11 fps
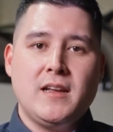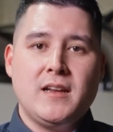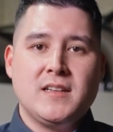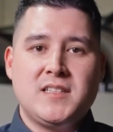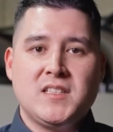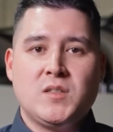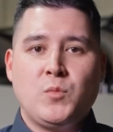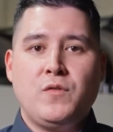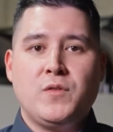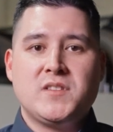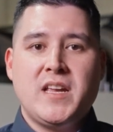and
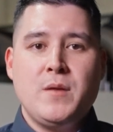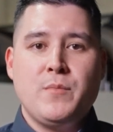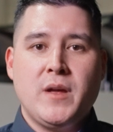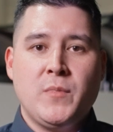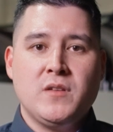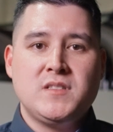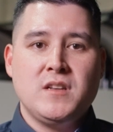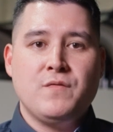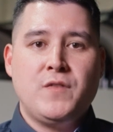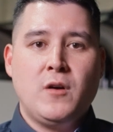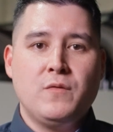accessible for team members
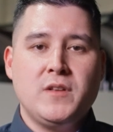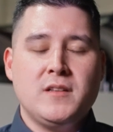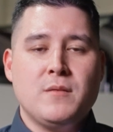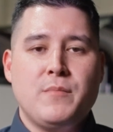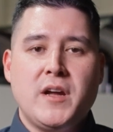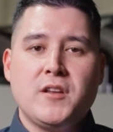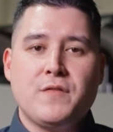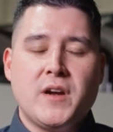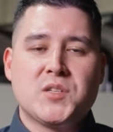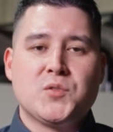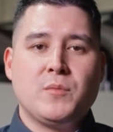involved in the
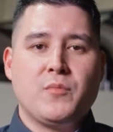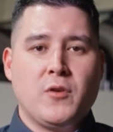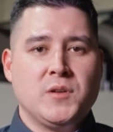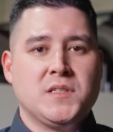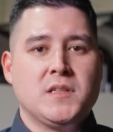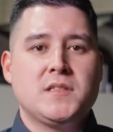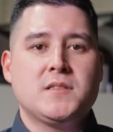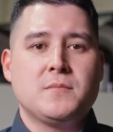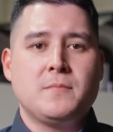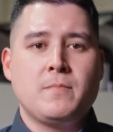manufacturing process.